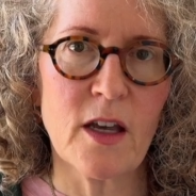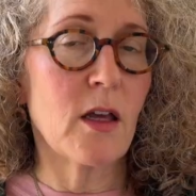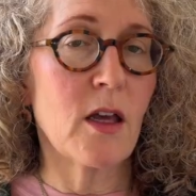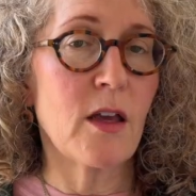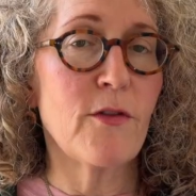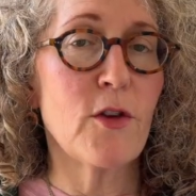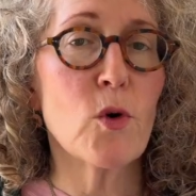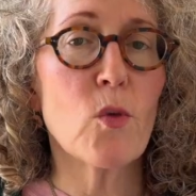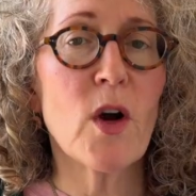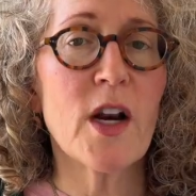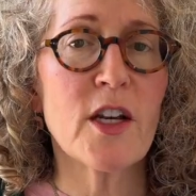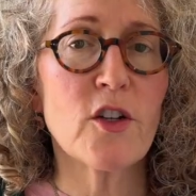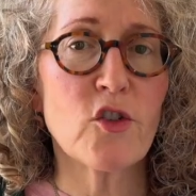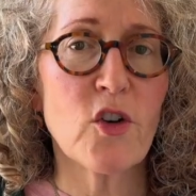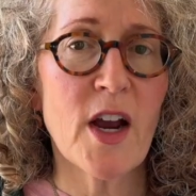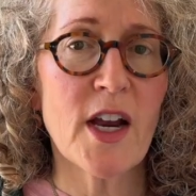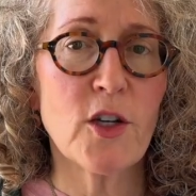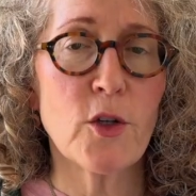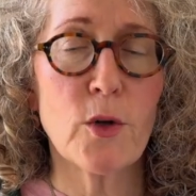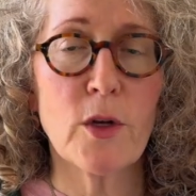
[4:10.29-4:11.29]
If you want to
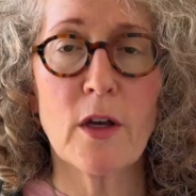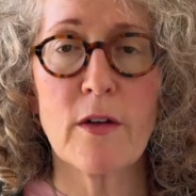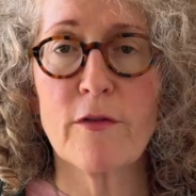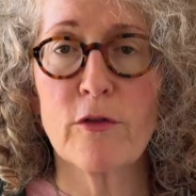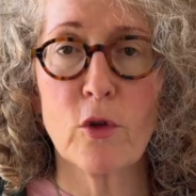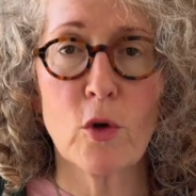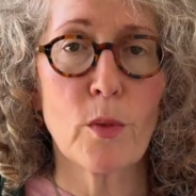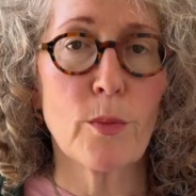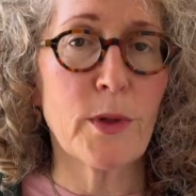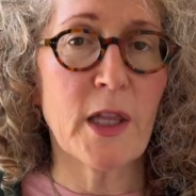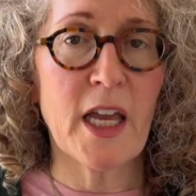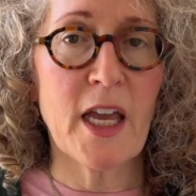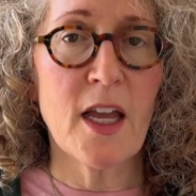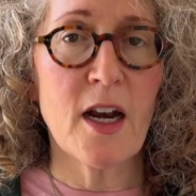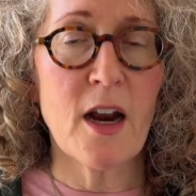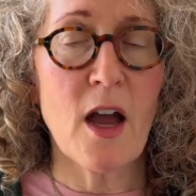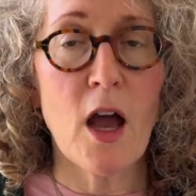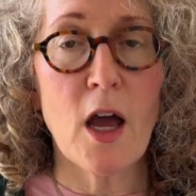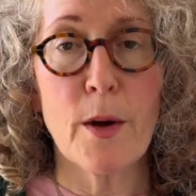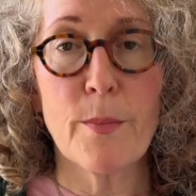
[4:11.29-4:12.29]
try doing a floor
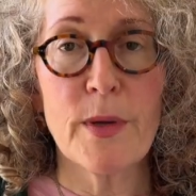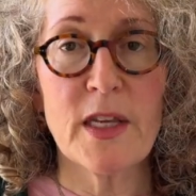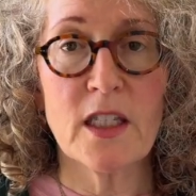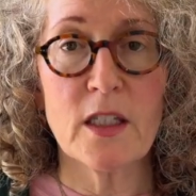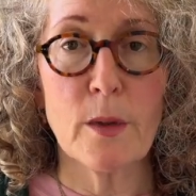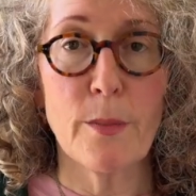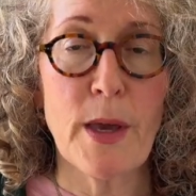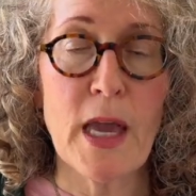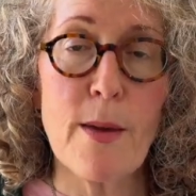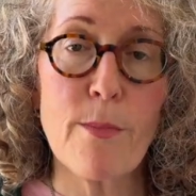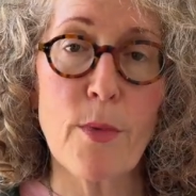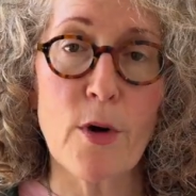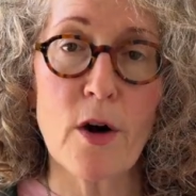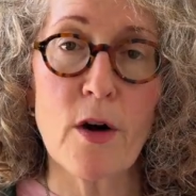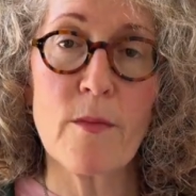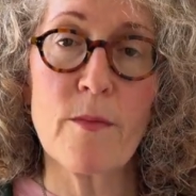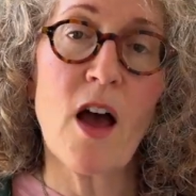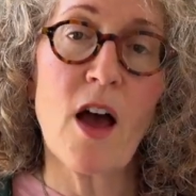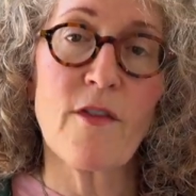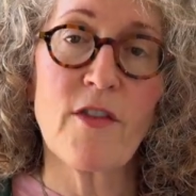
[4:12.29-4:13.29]
plan on a piece of paper,
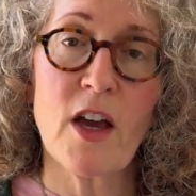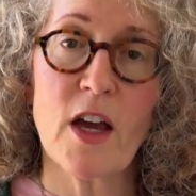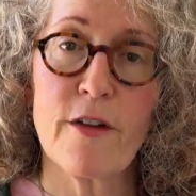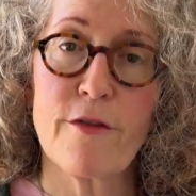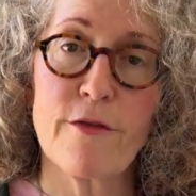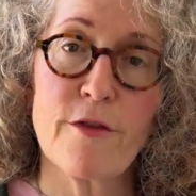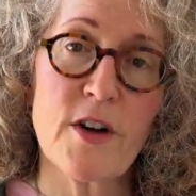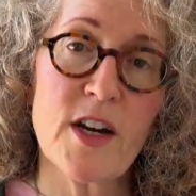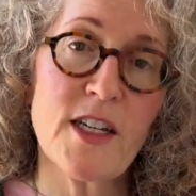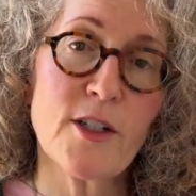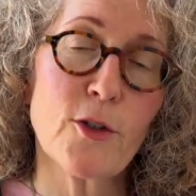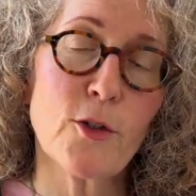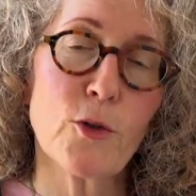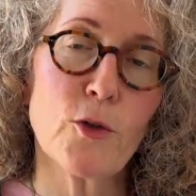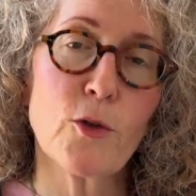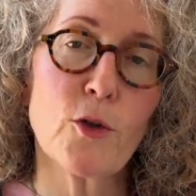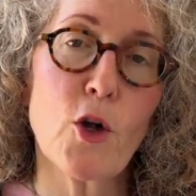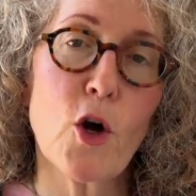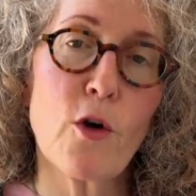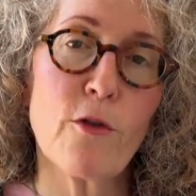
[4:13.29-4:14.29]
I've got a free
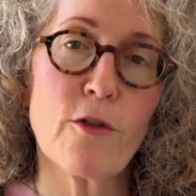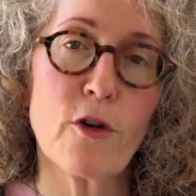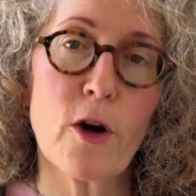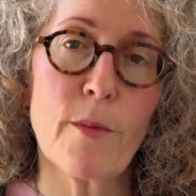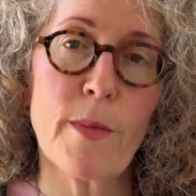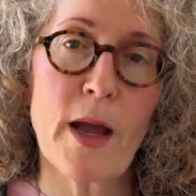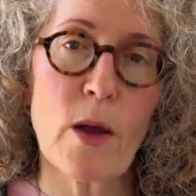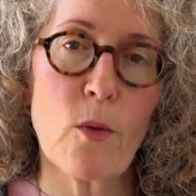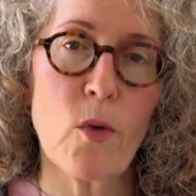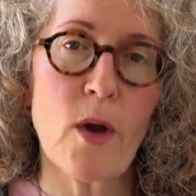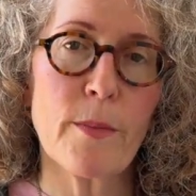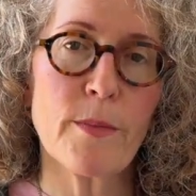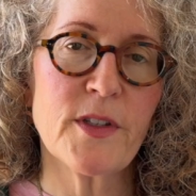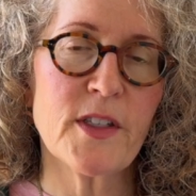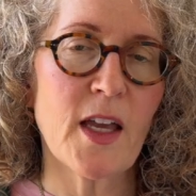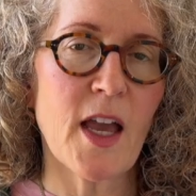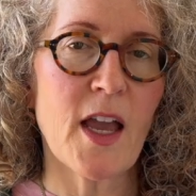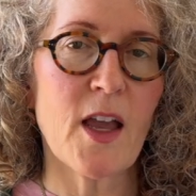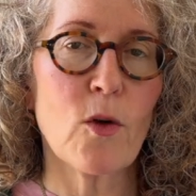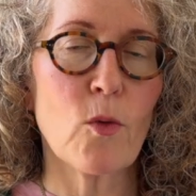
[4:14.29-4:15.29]
tool over on my
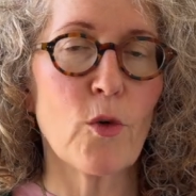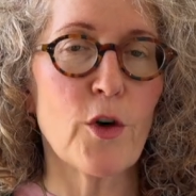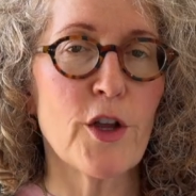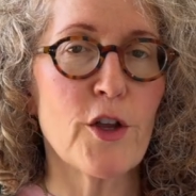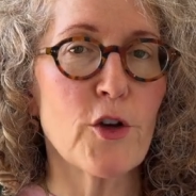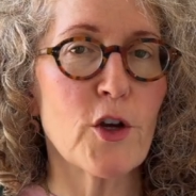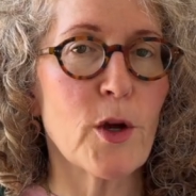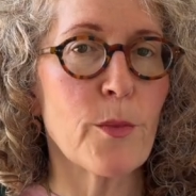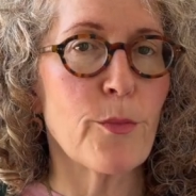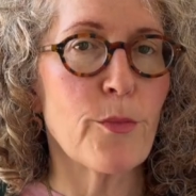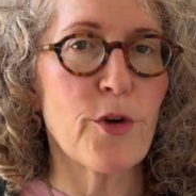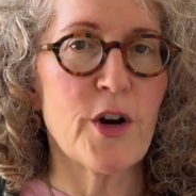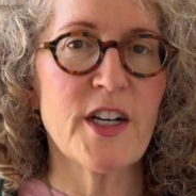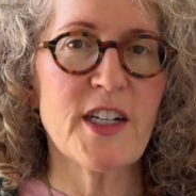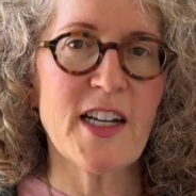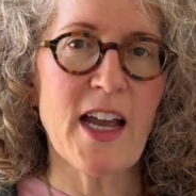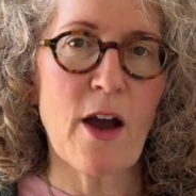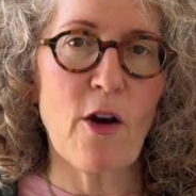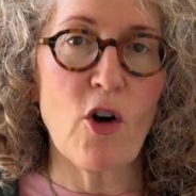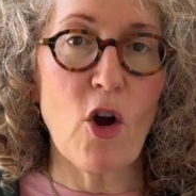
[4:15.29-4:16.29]
website where you can
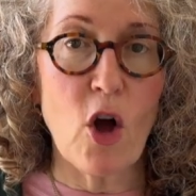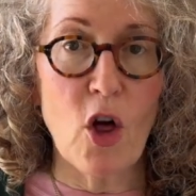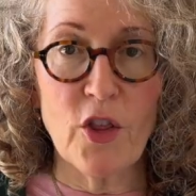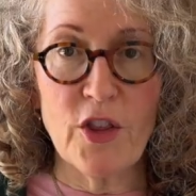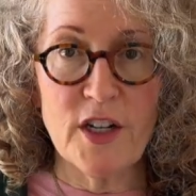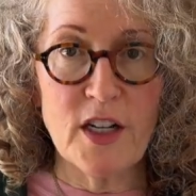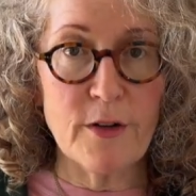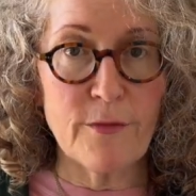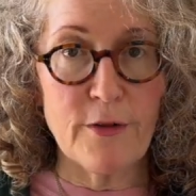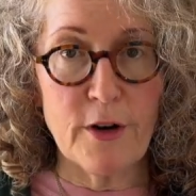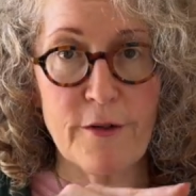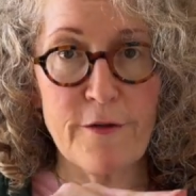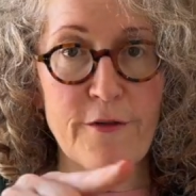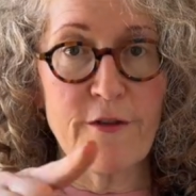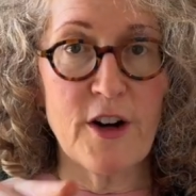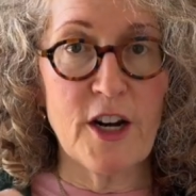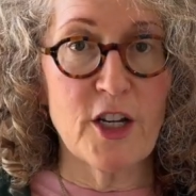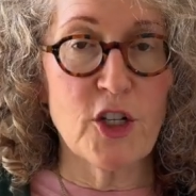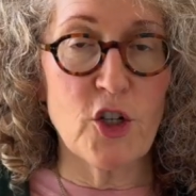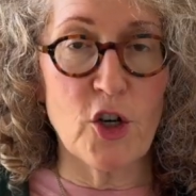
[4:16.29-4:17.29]
print out all the different
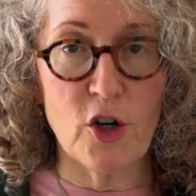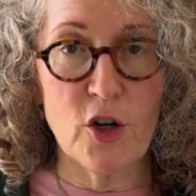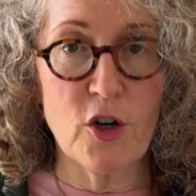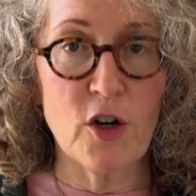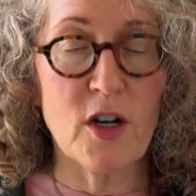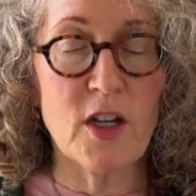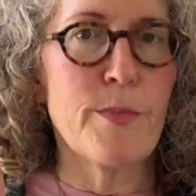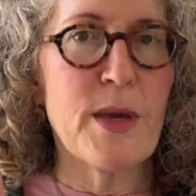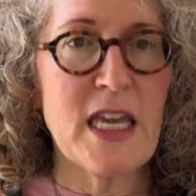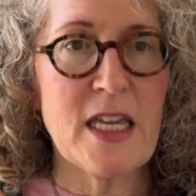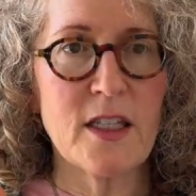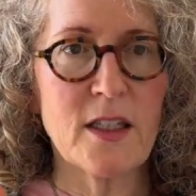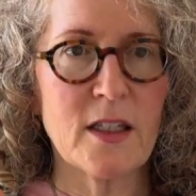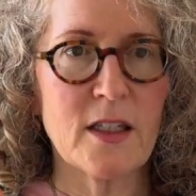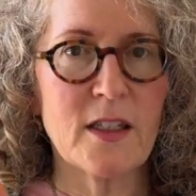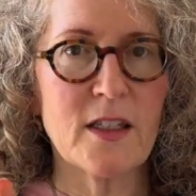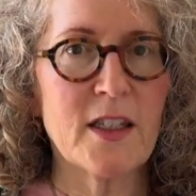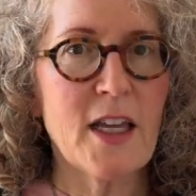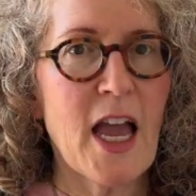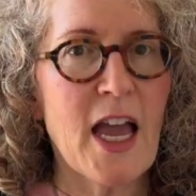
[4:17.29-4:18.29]
furniture
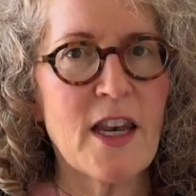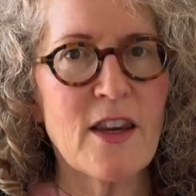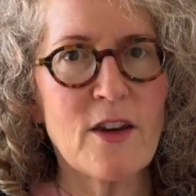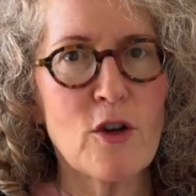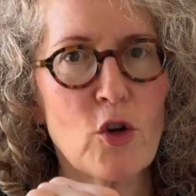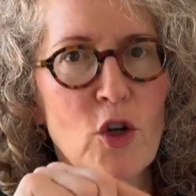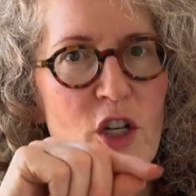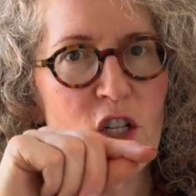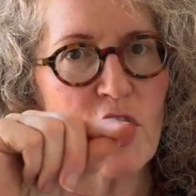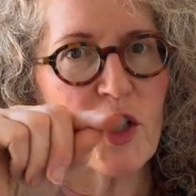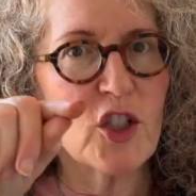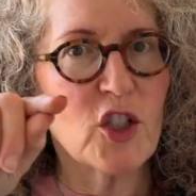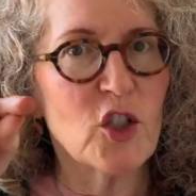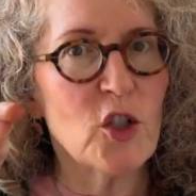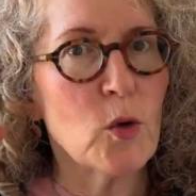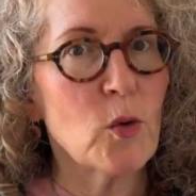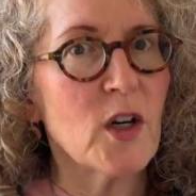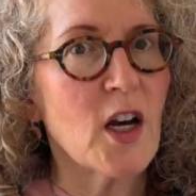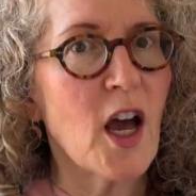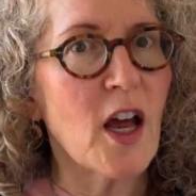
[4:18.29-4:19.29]
pieces and you can just
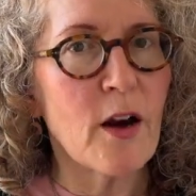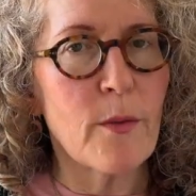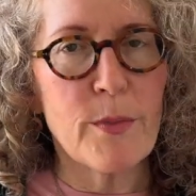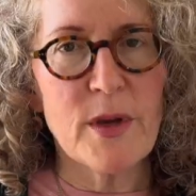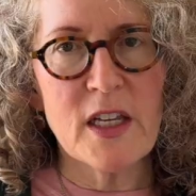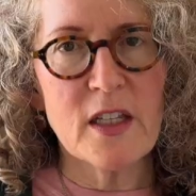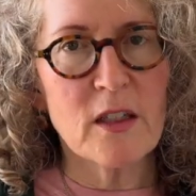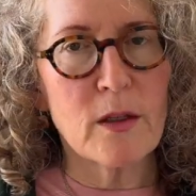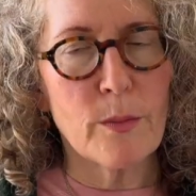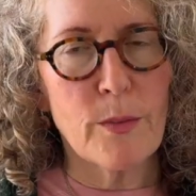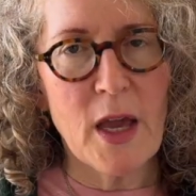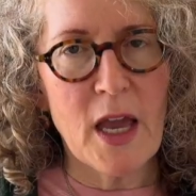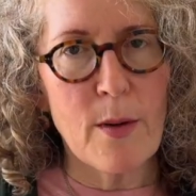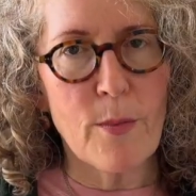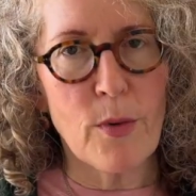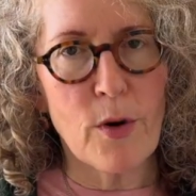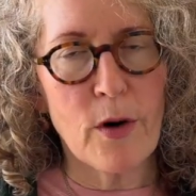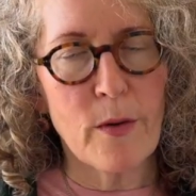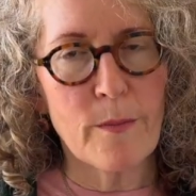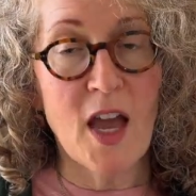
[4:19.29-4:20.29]
do it on a piece of
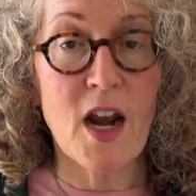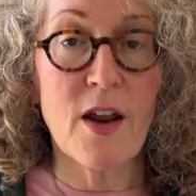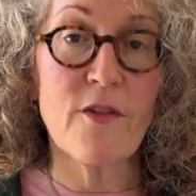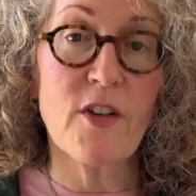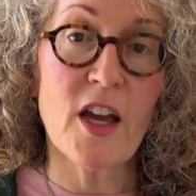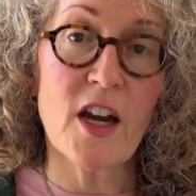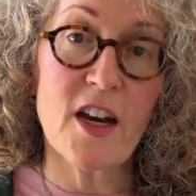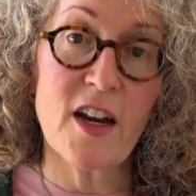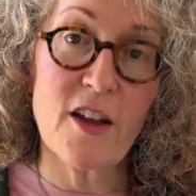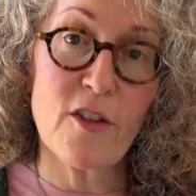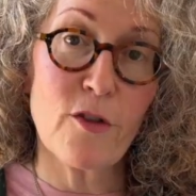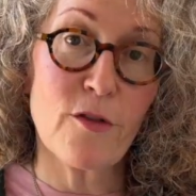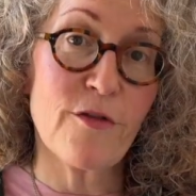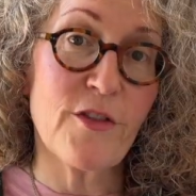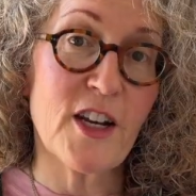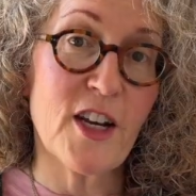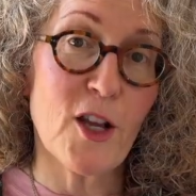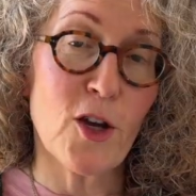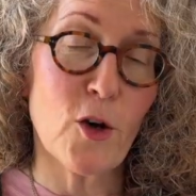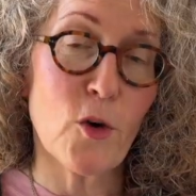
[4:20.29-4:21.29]
paper. And I've got another
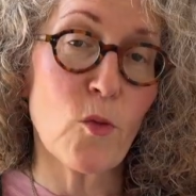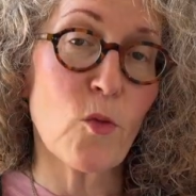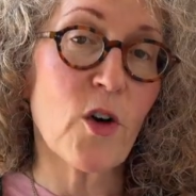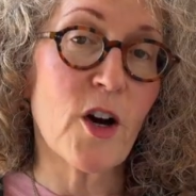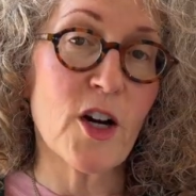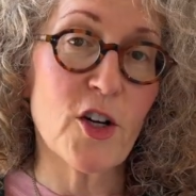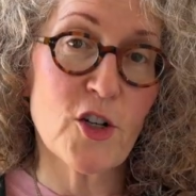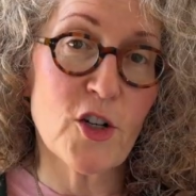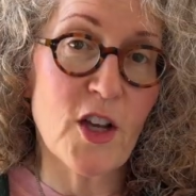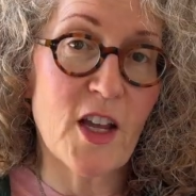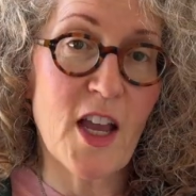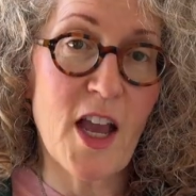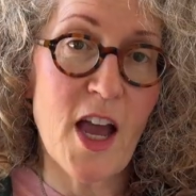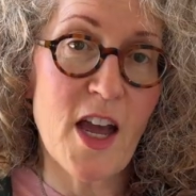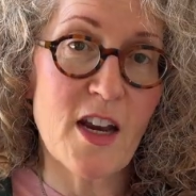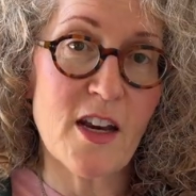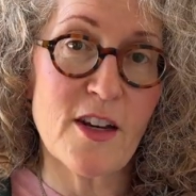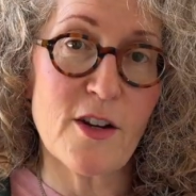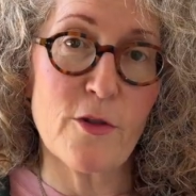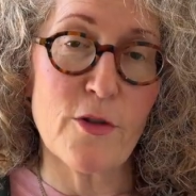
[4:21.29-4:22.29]
video where I show you how
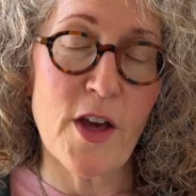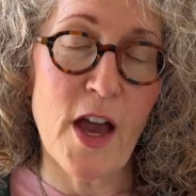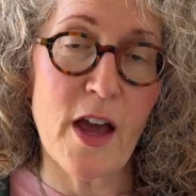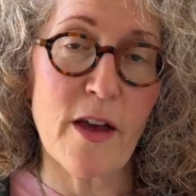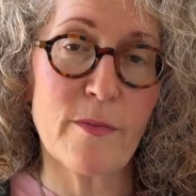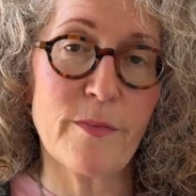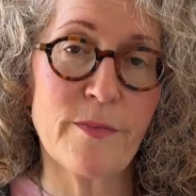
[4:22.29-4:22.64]
to do that.